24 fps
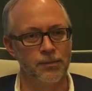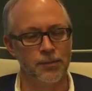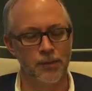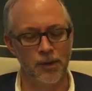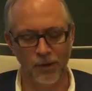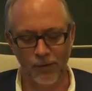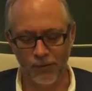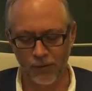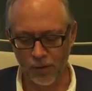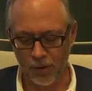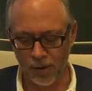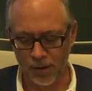
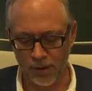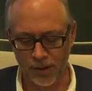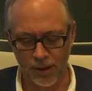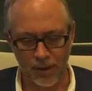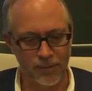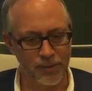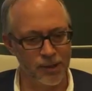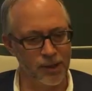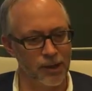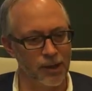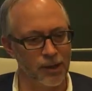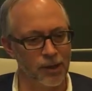Look forward to
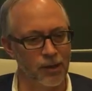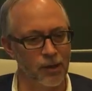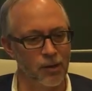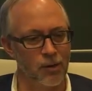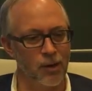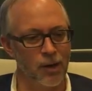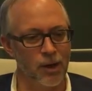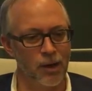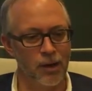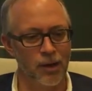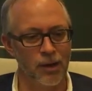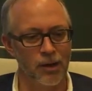updating you
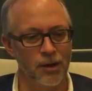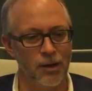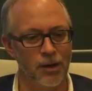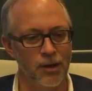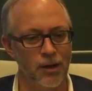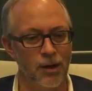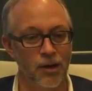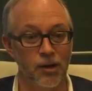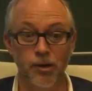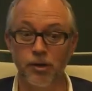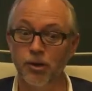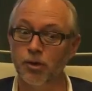on
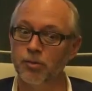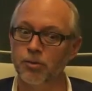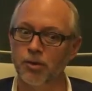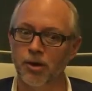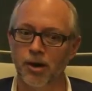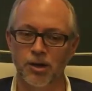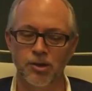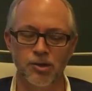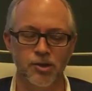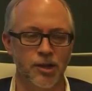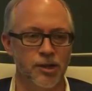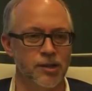our new
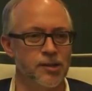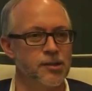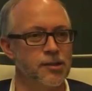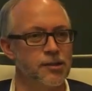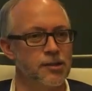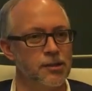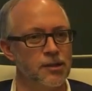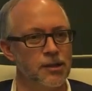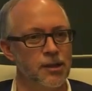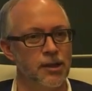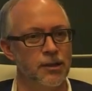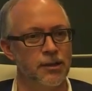
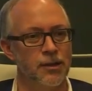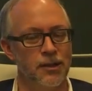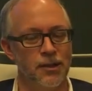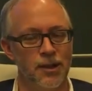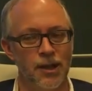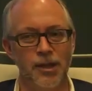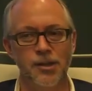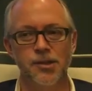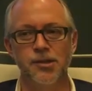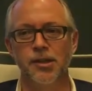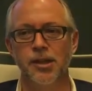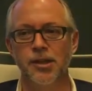projects at the
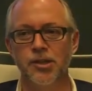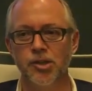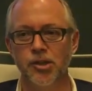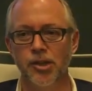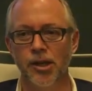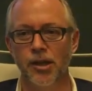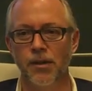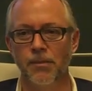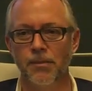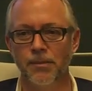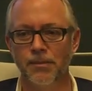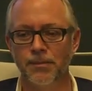next
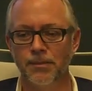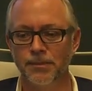AGM.